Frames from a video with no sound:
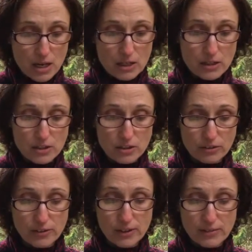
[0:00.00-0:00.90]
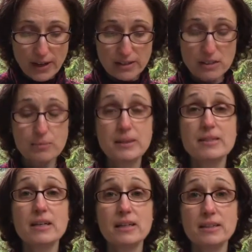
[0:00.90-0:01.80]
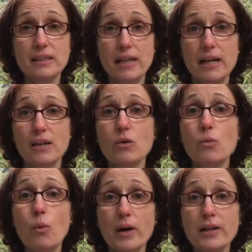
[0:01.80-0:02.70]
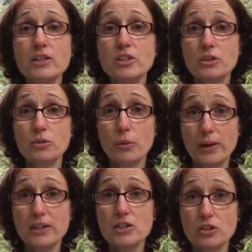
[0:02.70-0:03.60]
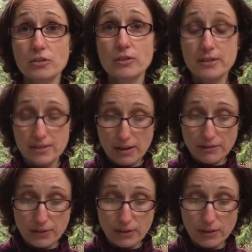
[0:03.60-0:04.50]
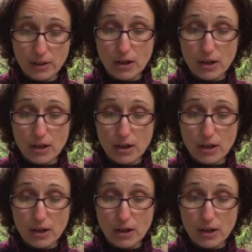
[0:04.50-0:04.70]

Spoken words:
Conservative estimates indicate 1 in 20 children suffer